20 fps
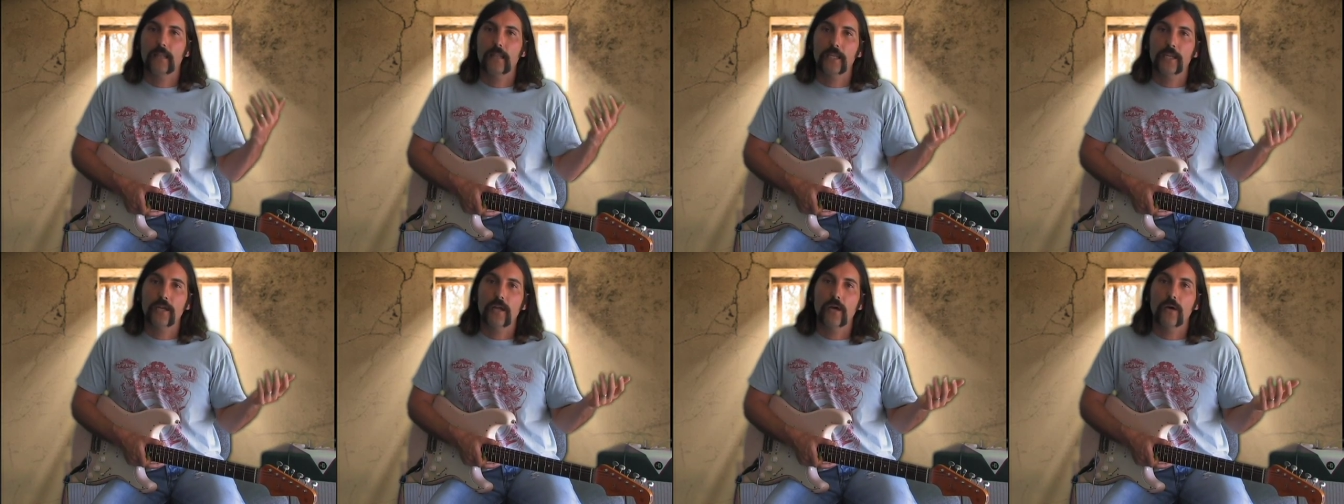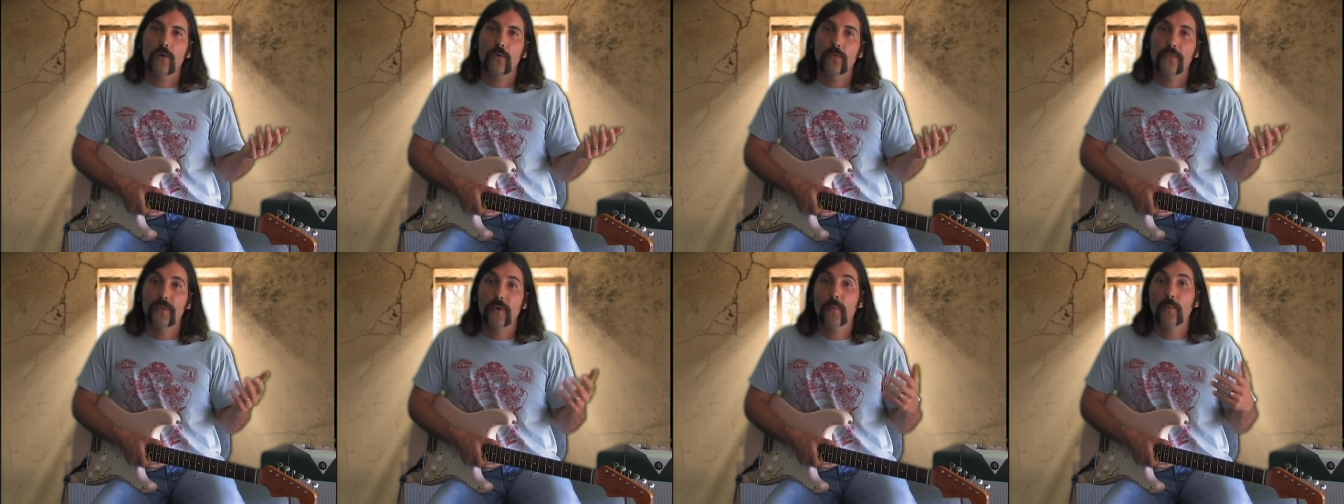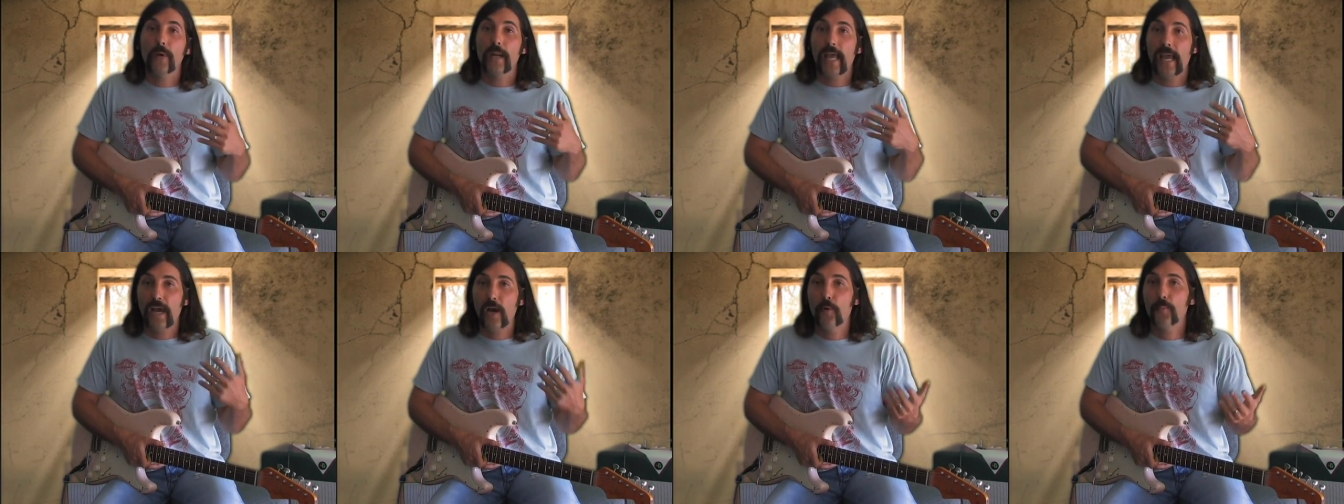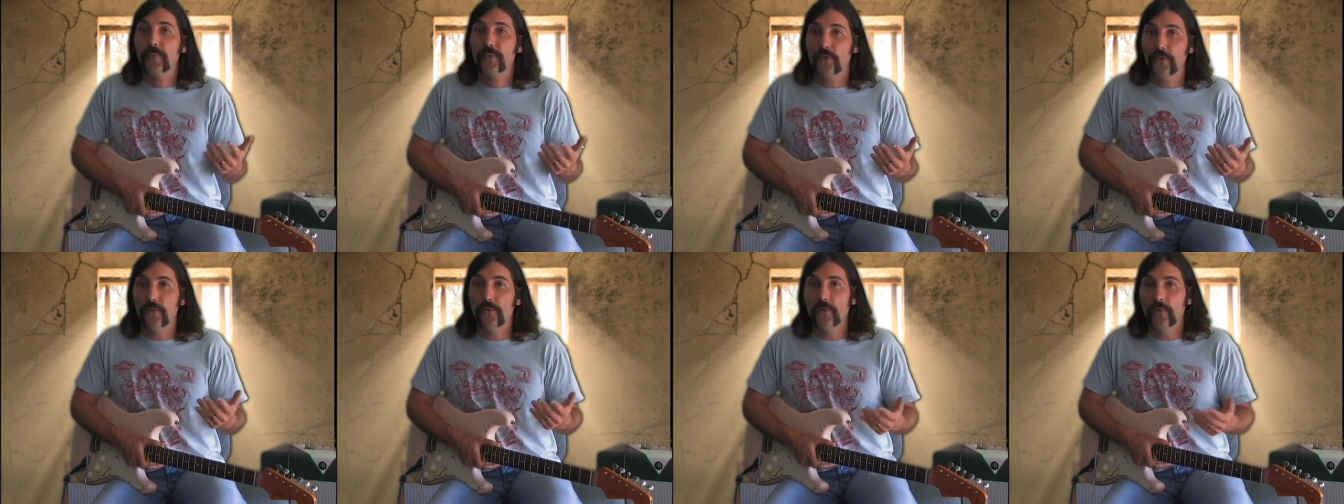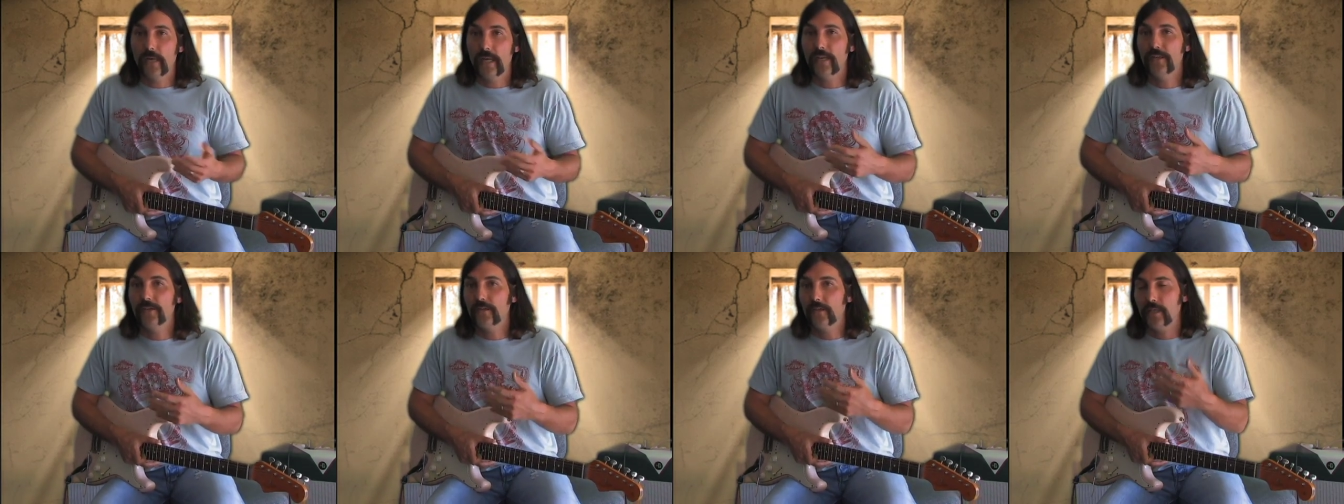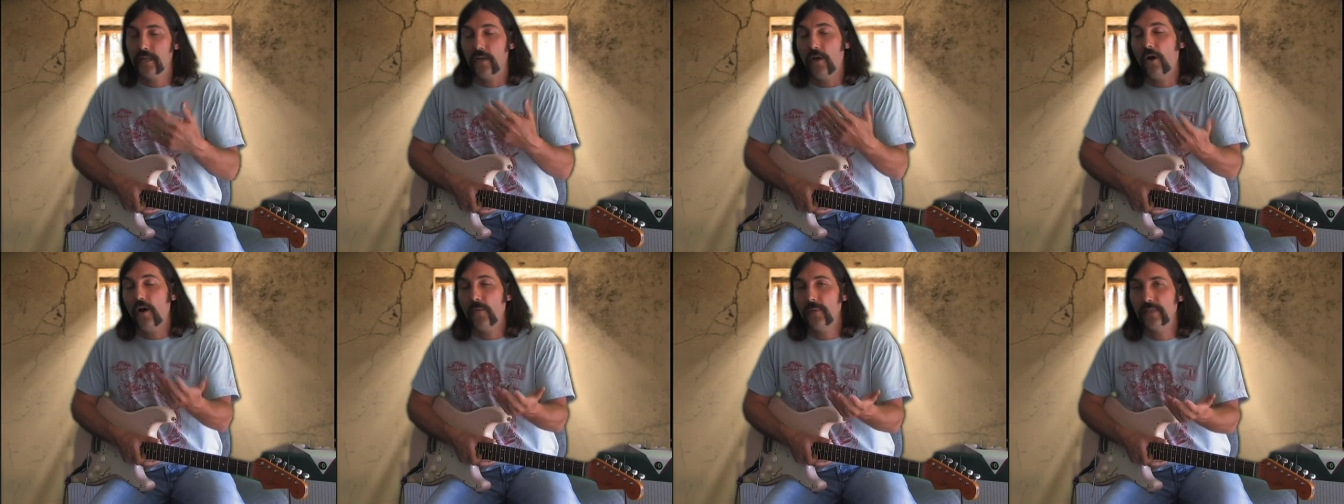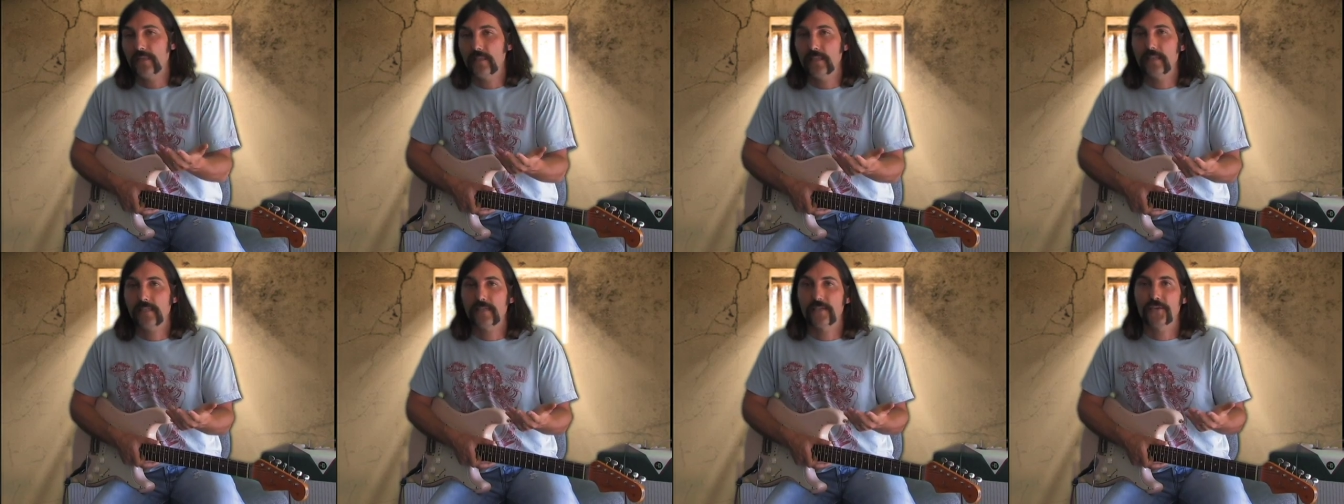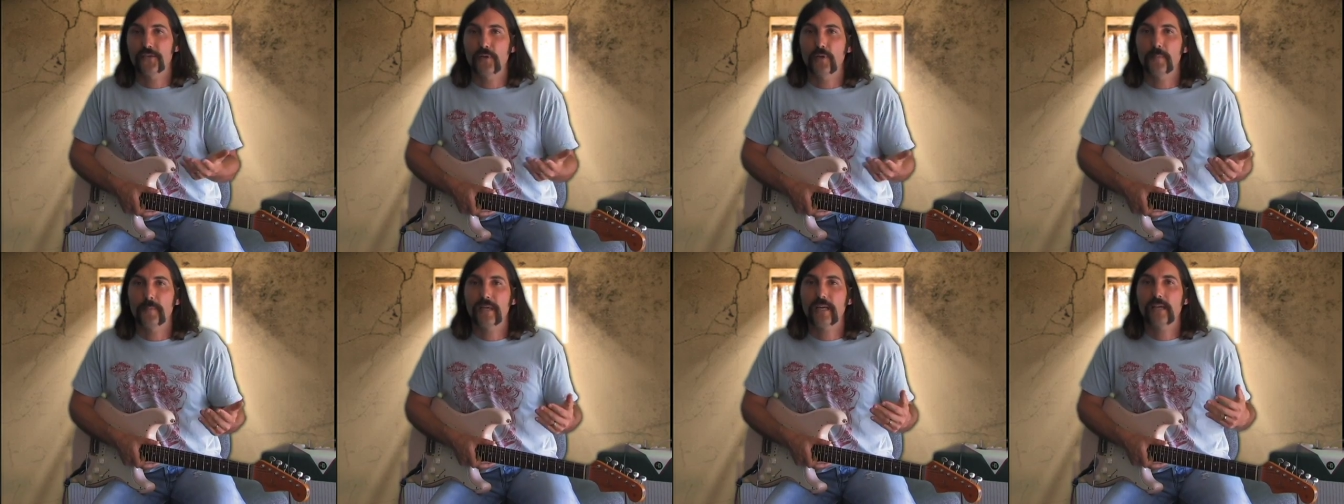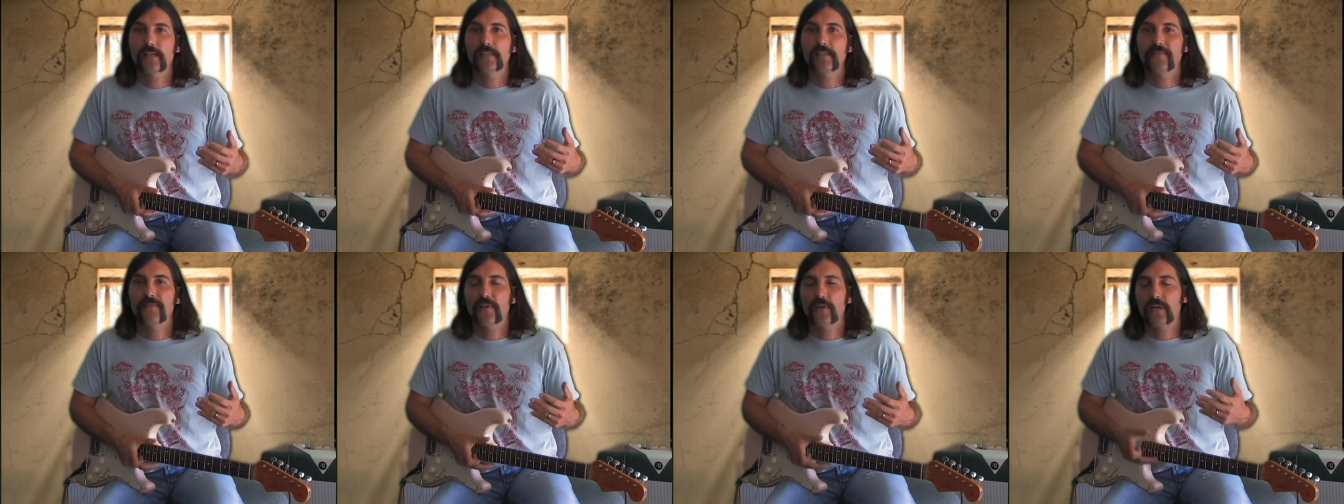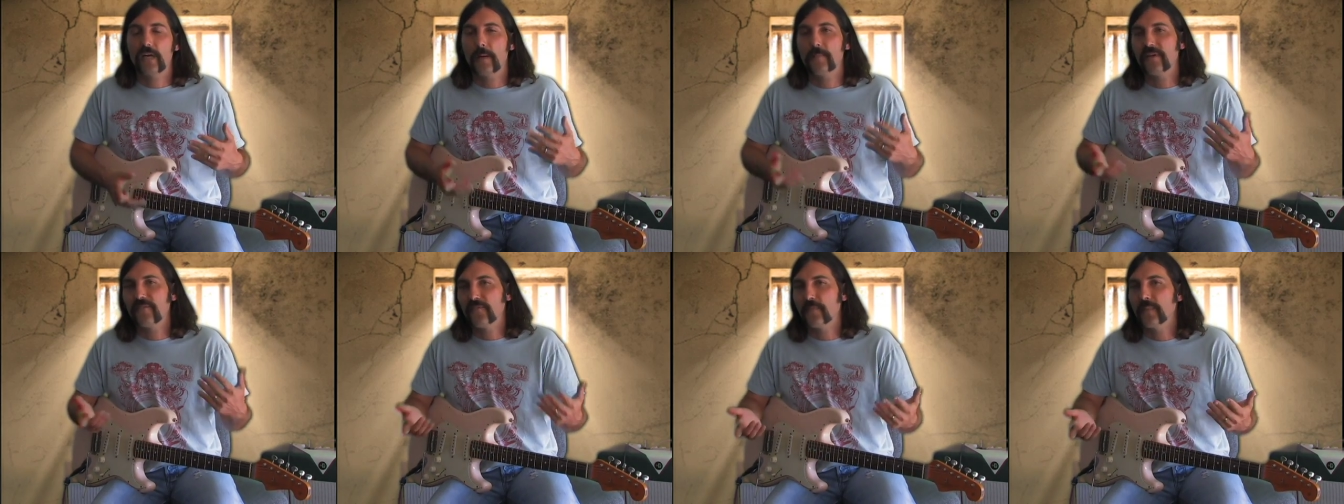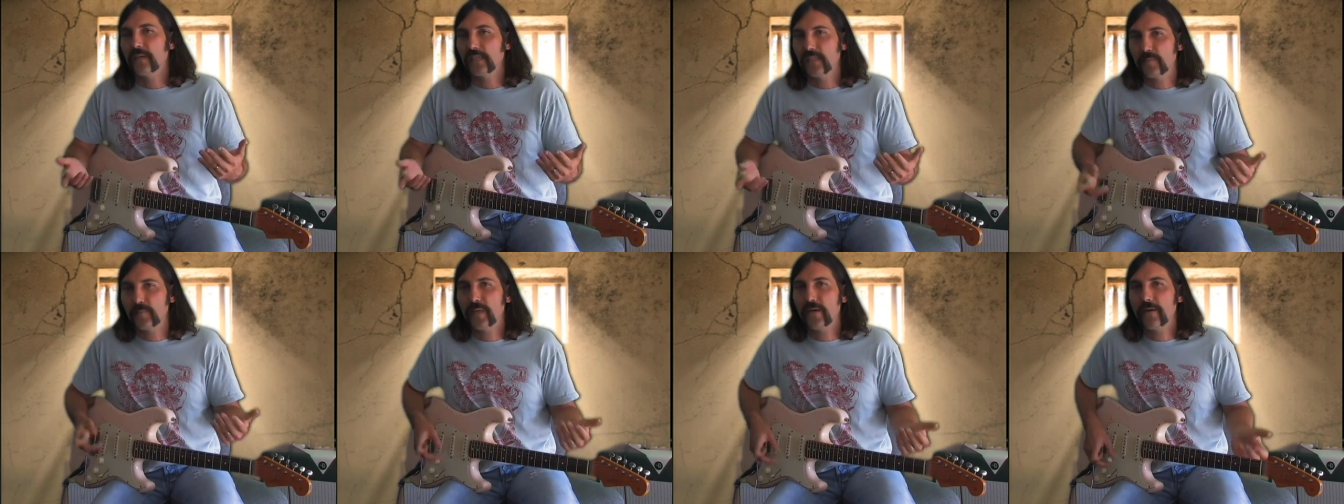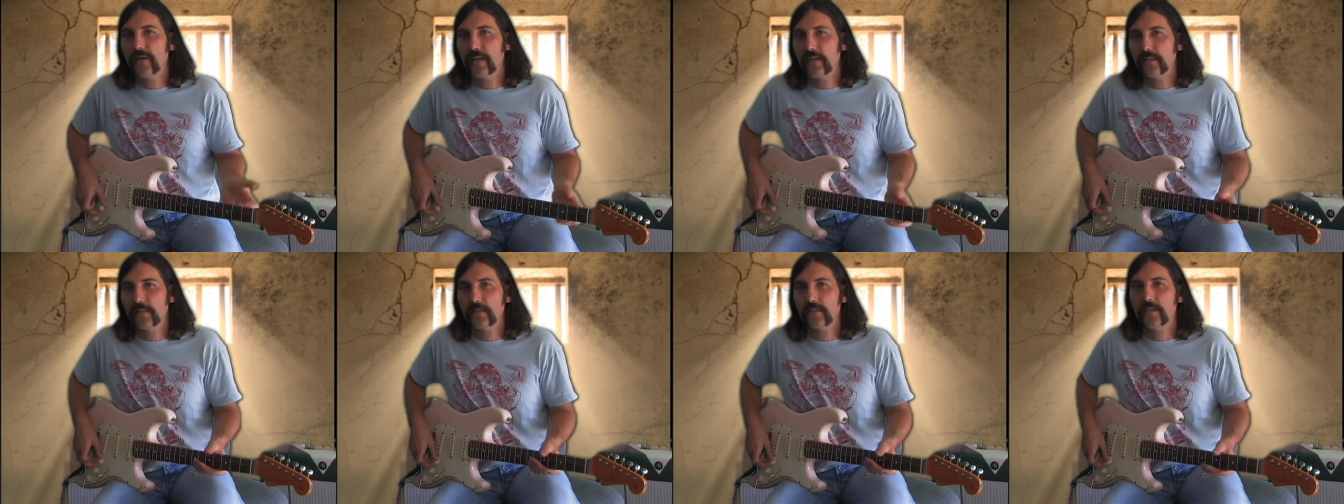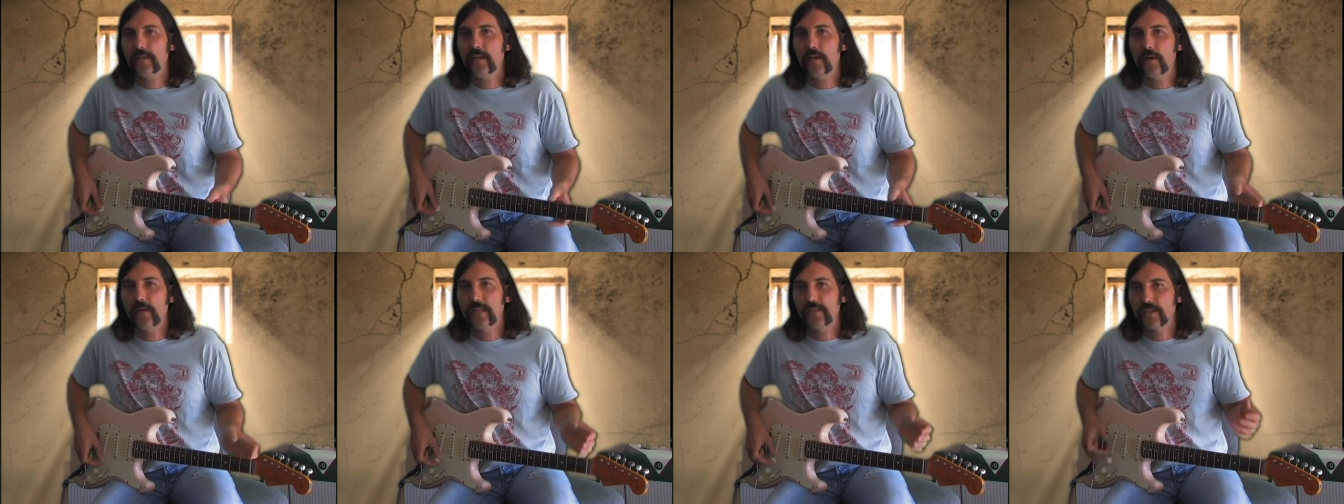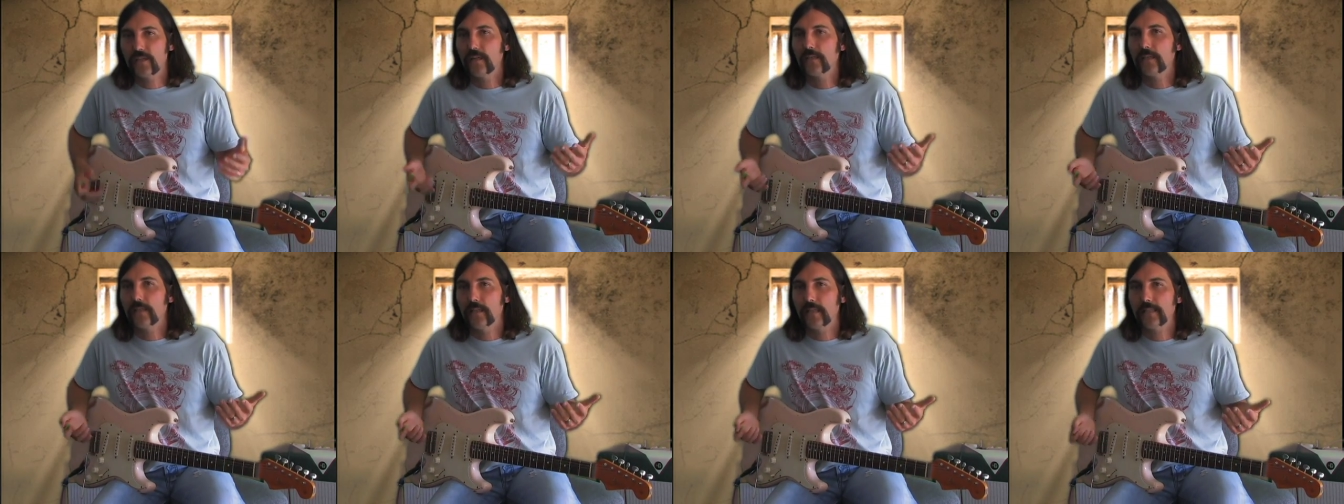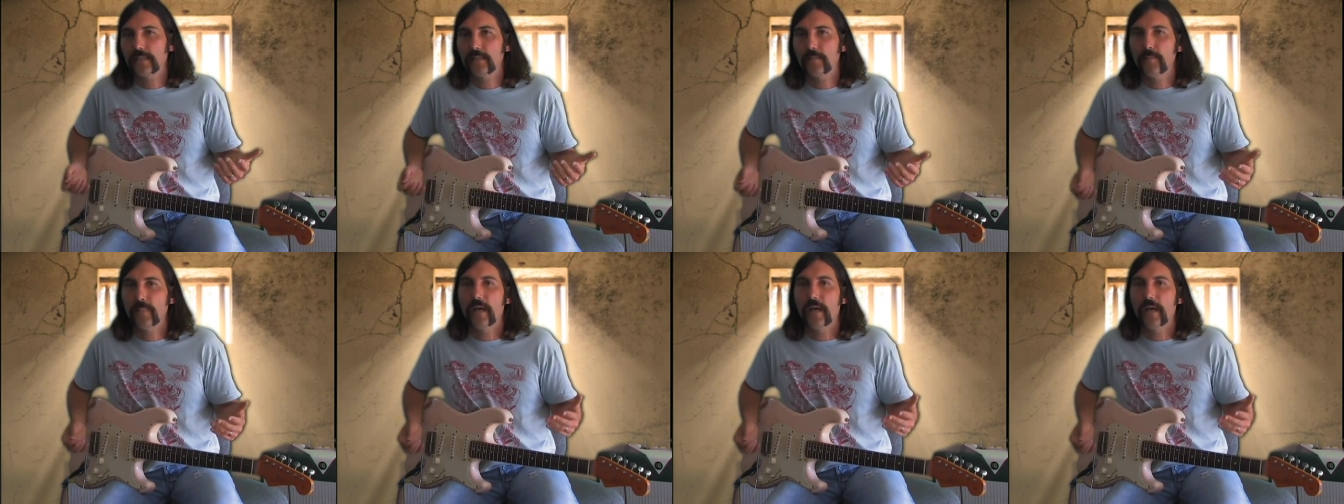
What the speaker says: you know, that would help you, and you know, always listen to them, because if they're coming from experience, you know, it's good to listen.